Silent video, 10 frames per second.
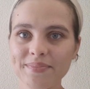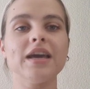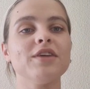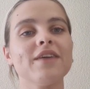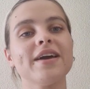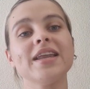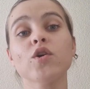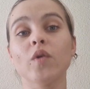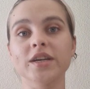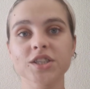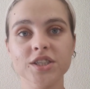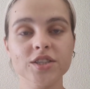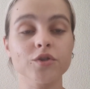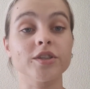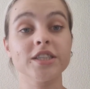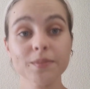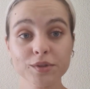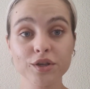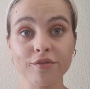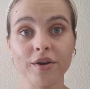If you have any questions or tips
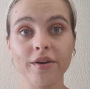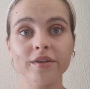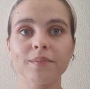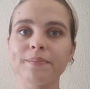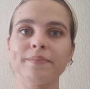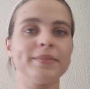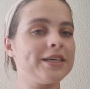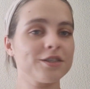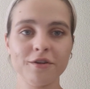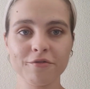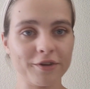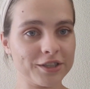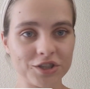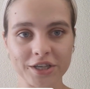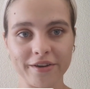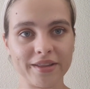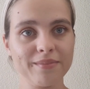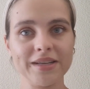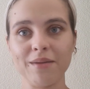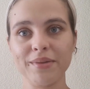of your own, please feel free to share them
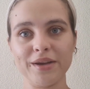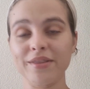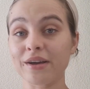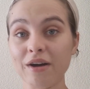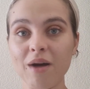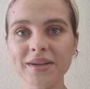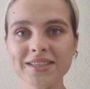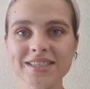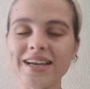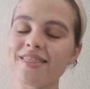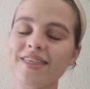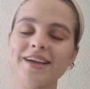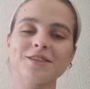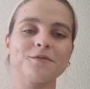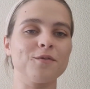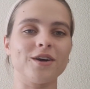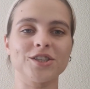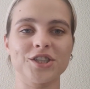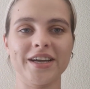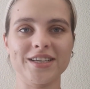down below in the comments. And thanks for
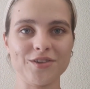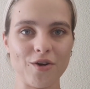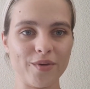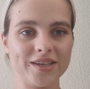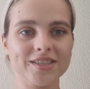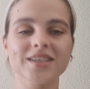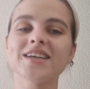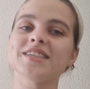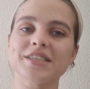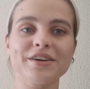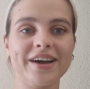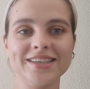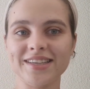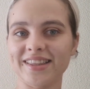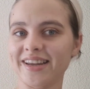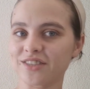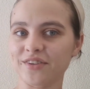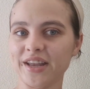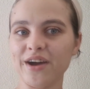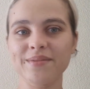watching as always. See you guys in the next
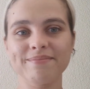video.